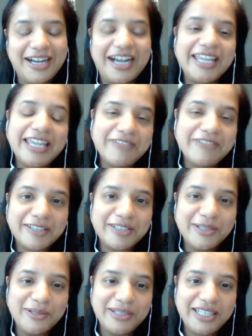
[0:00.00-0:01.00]
I have
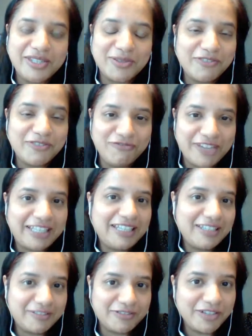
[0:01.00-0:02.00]
had colleagues with
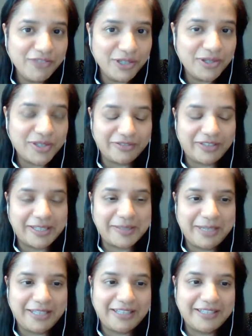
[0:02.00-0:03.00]
very different views of
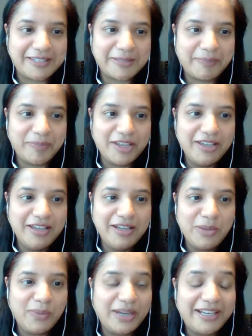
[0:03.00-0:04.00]
experience.
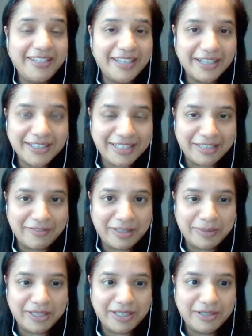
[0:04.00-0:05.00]
While a young
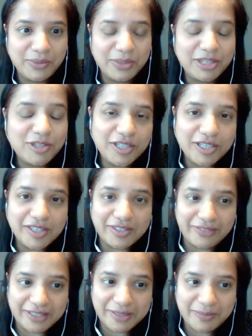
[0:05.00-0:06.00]
developer with 2 years
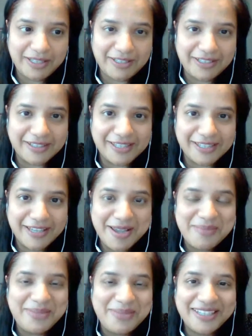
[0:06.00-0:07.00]
of experience
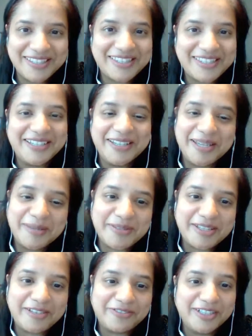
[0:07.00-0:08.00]
may consider
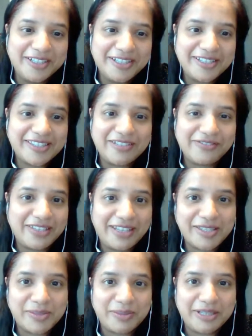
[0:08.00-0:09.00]
himself or herself an
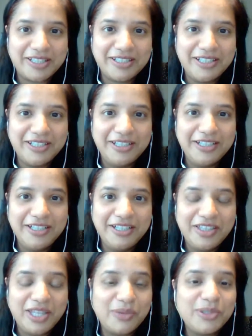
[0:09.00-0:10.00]
expert,
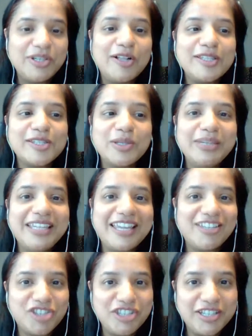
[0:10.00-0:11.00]
there would also be
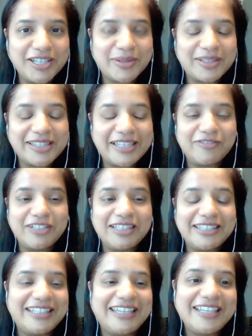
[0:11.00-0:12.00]
engineers with several
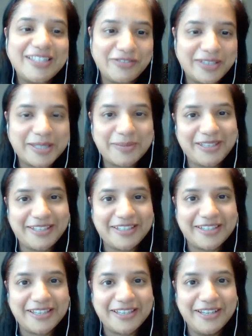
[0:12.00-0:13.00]
decades of
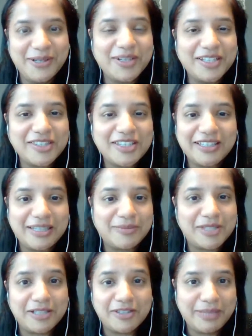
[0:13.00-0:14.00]
experience who consider
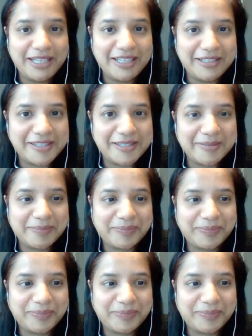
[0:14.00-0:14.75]
themselves beginners.